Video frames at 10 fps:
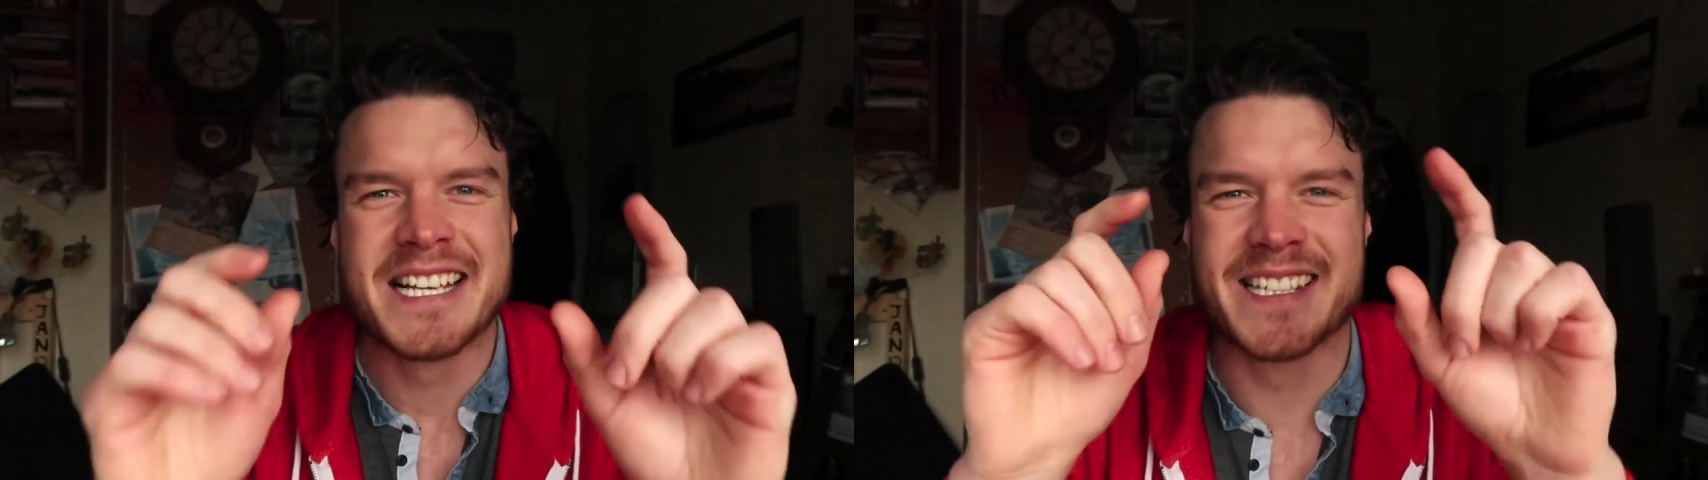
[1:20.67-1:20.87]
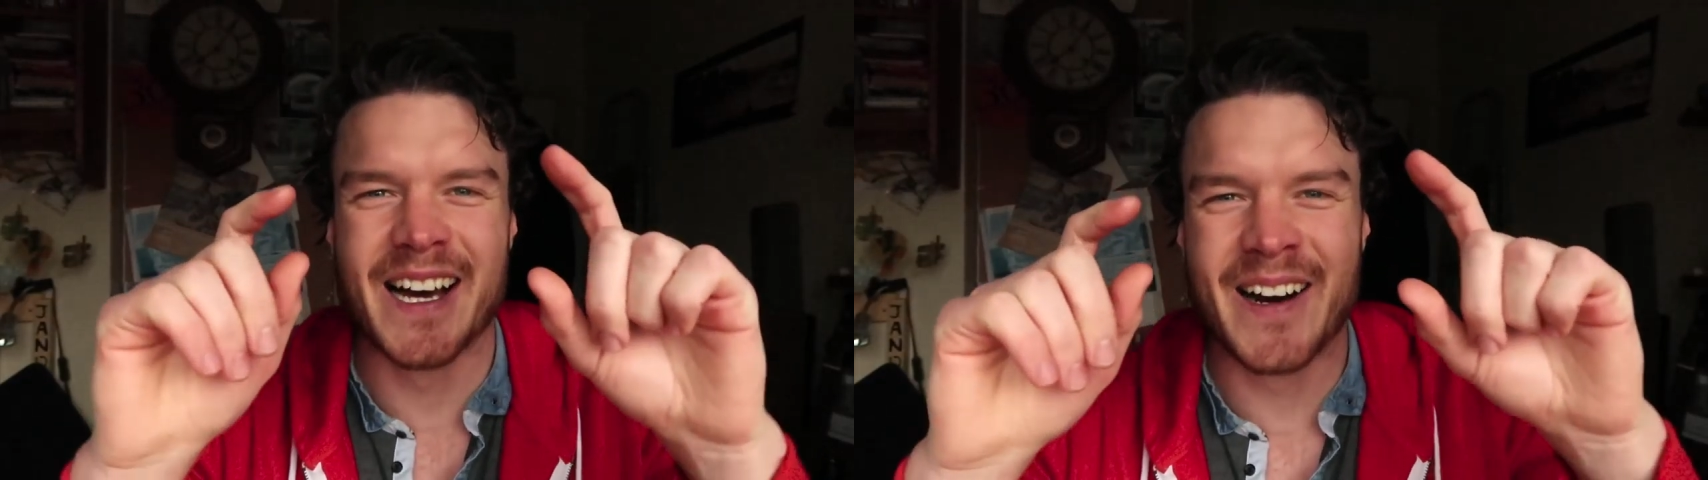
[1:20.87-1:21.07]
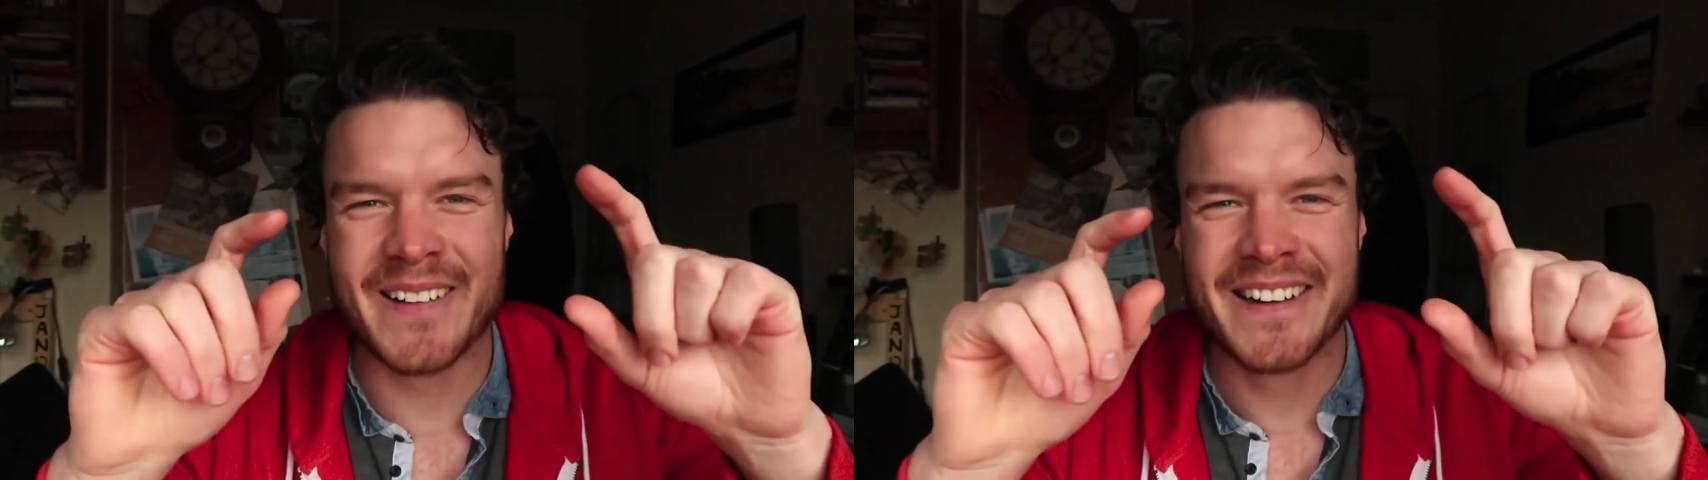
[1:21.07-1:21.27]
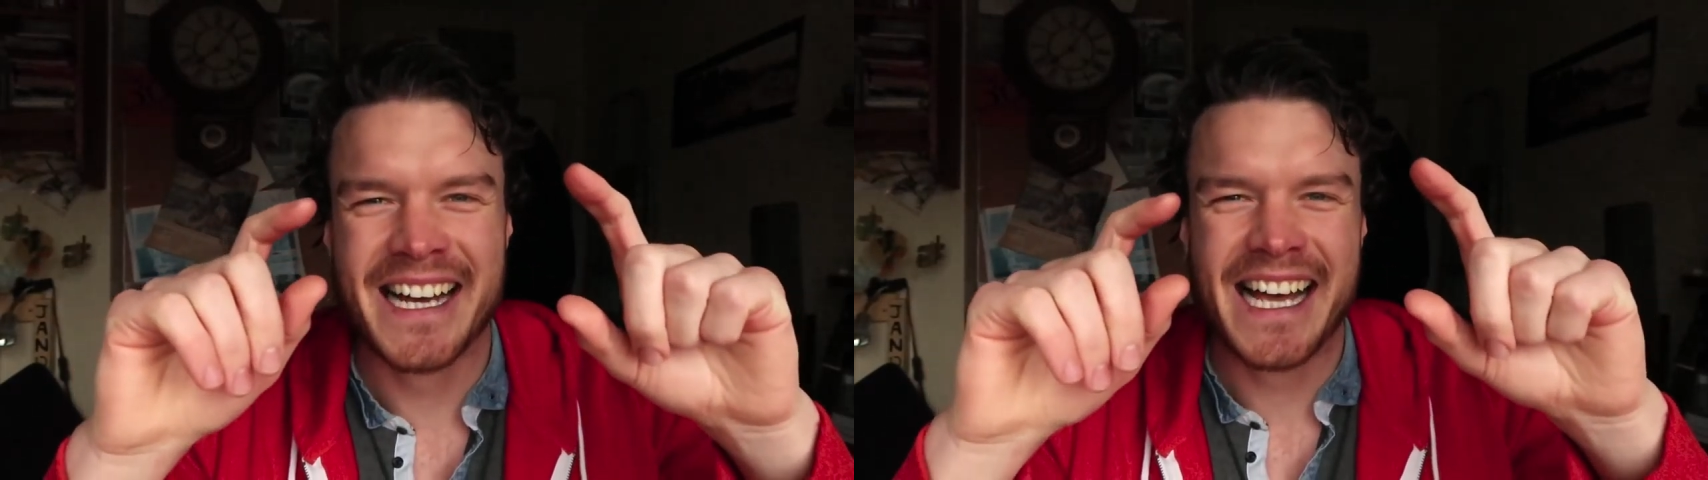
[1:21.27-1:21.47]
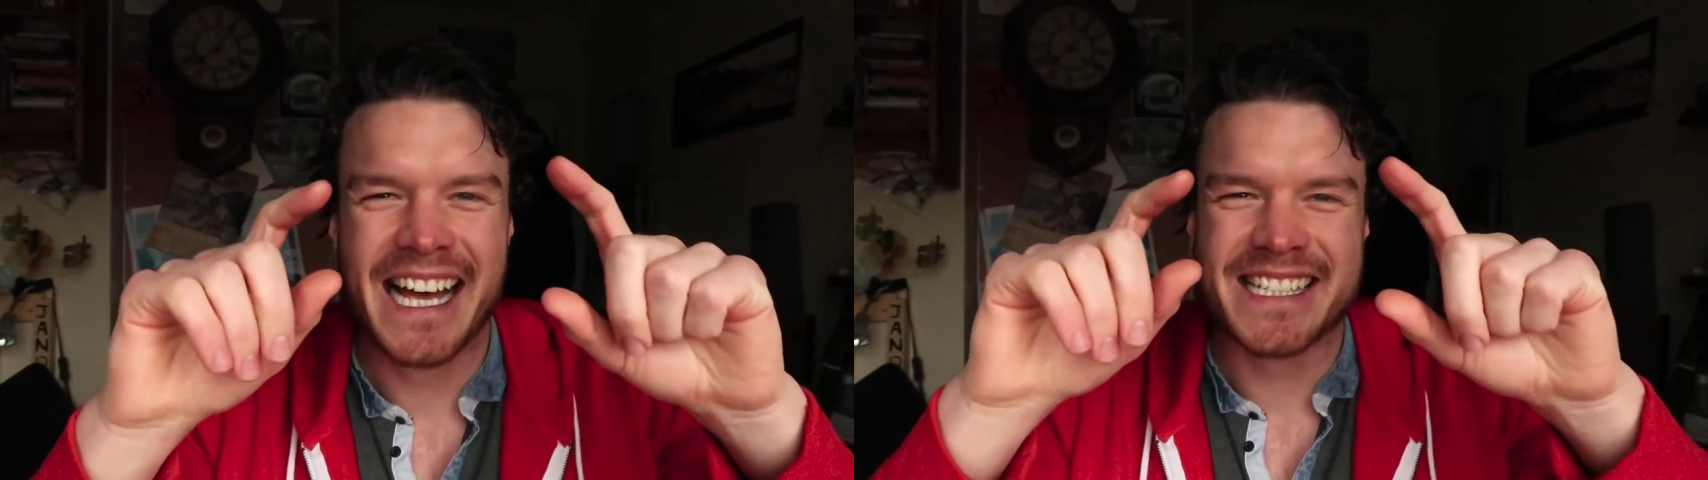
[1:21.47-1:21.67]

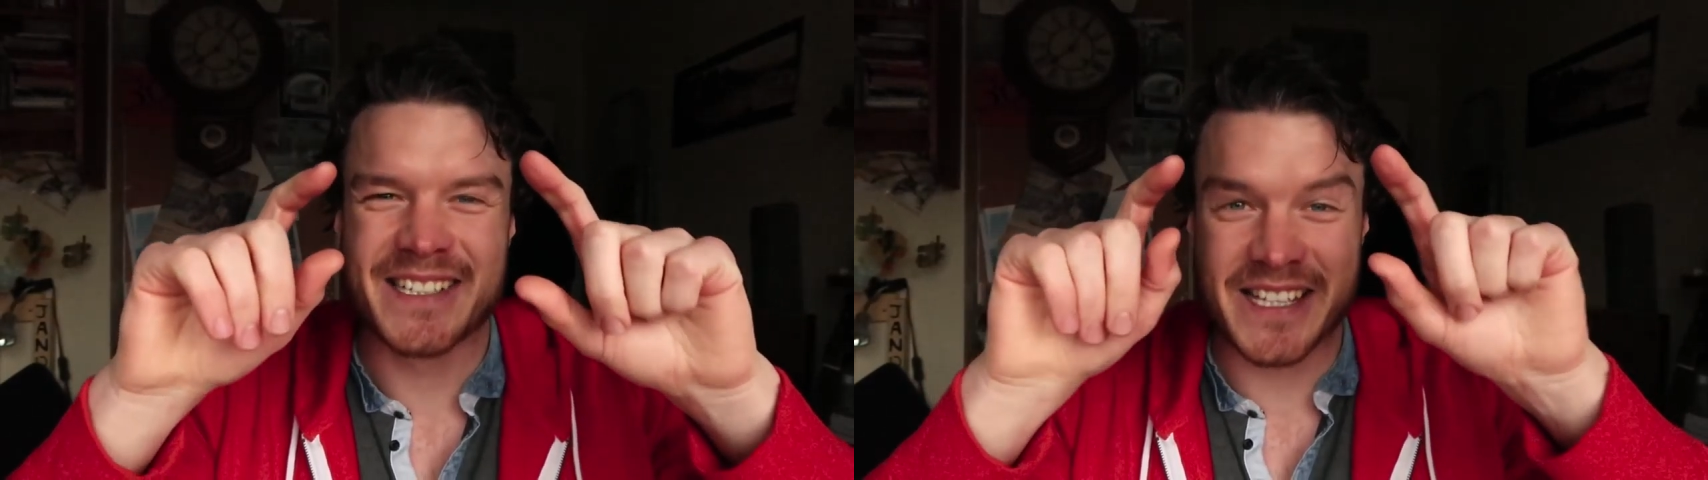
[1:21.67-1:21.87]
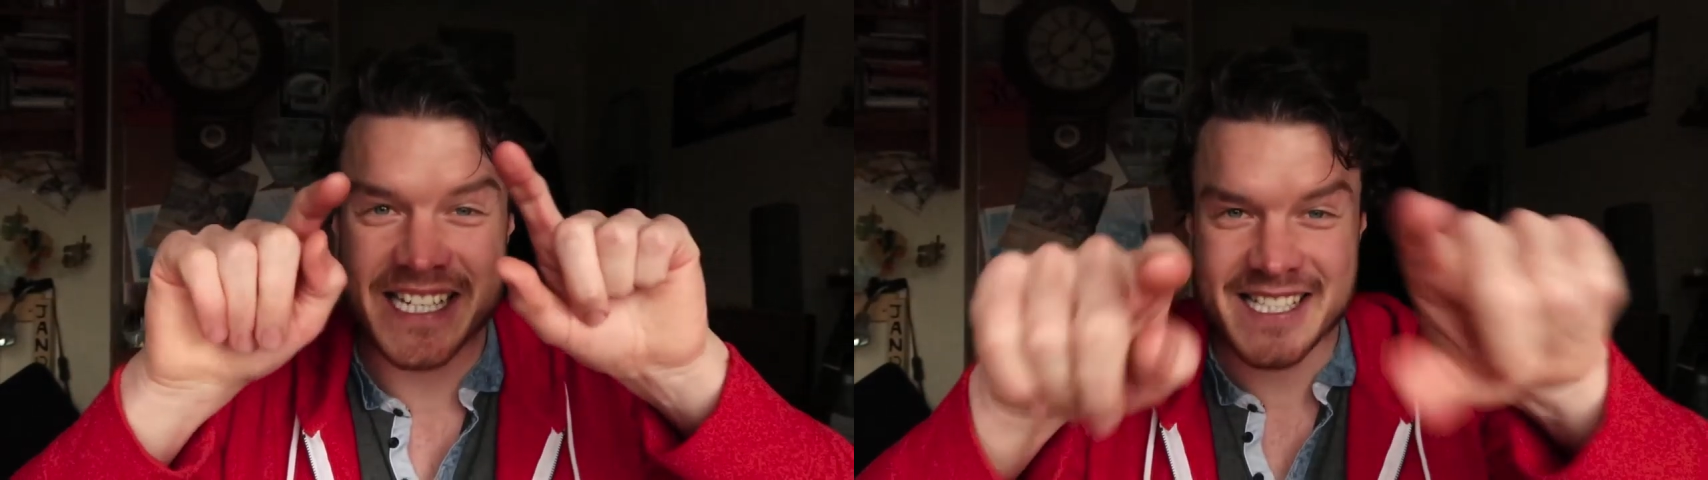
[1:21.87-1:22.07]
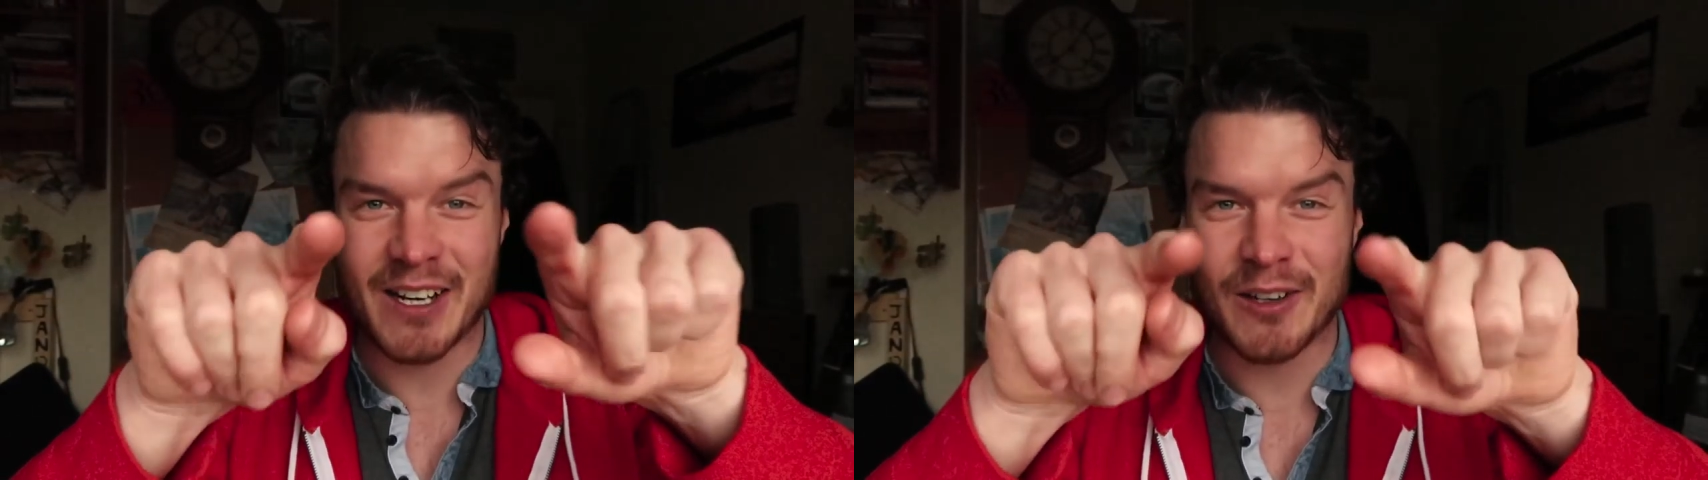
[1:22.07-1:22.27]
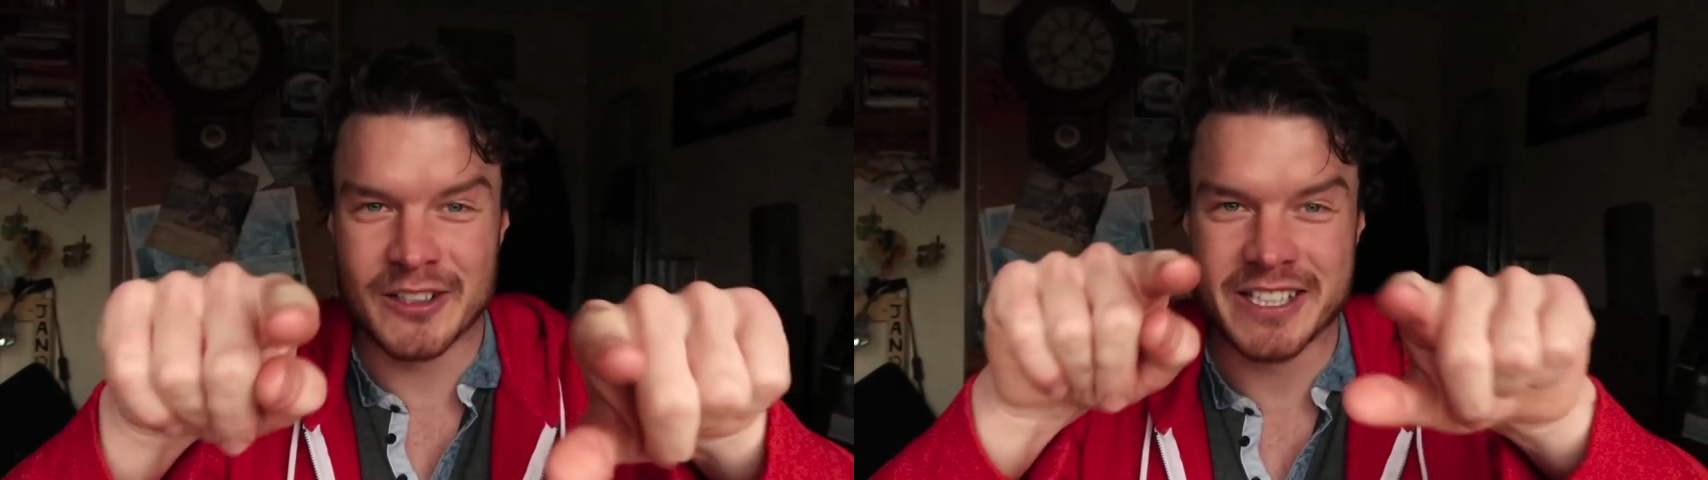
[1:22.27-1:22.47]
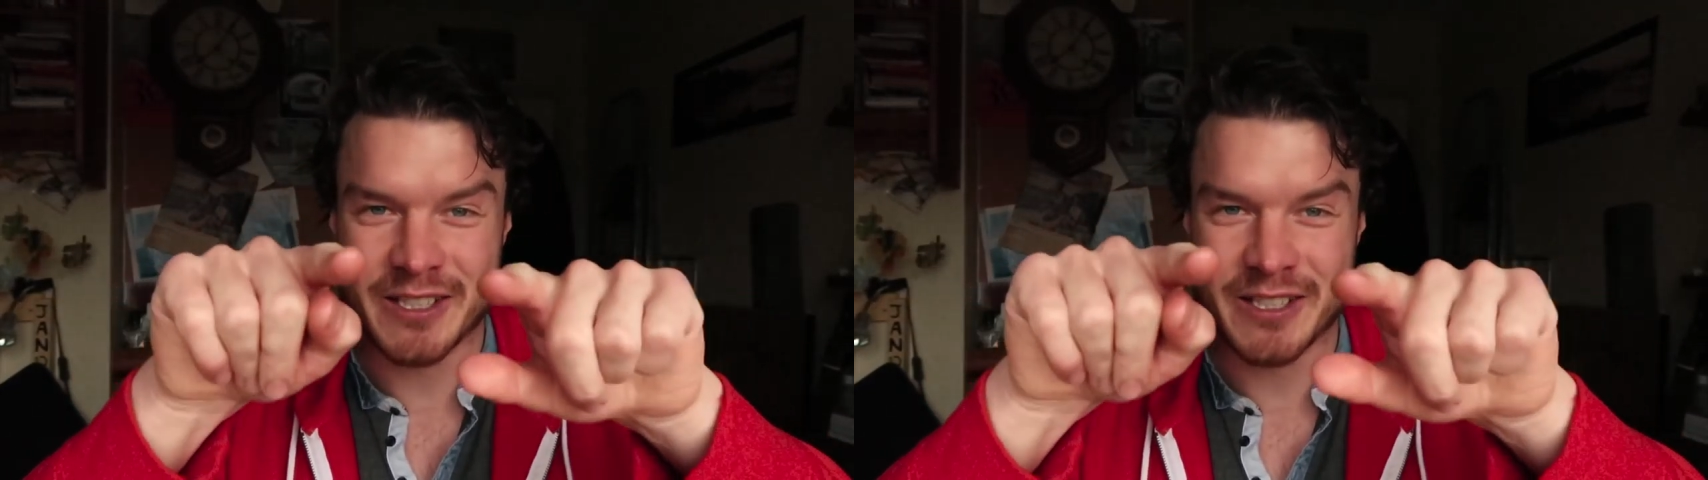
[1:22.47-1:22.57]
So this whole